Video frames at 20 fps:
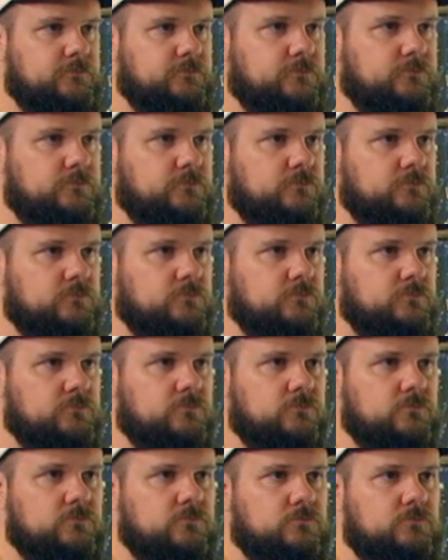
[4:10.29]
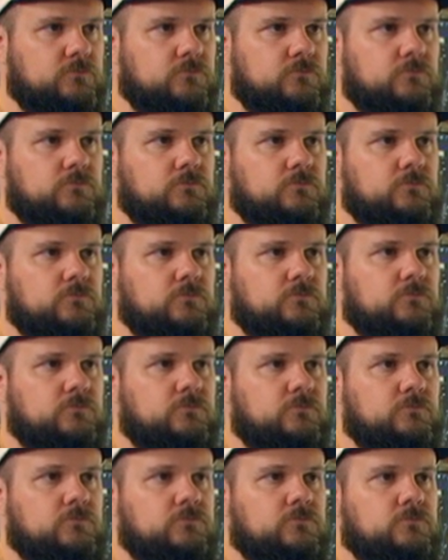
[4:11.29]

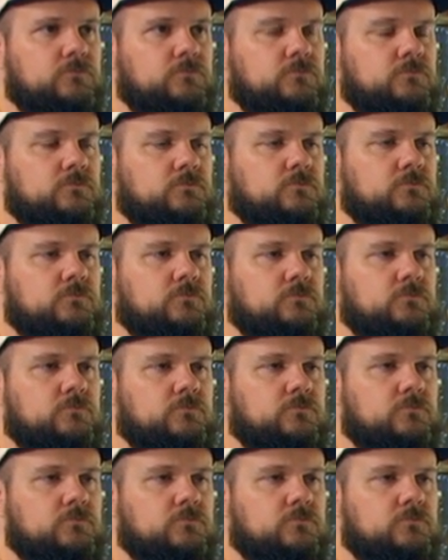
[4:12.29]
(no one is talking)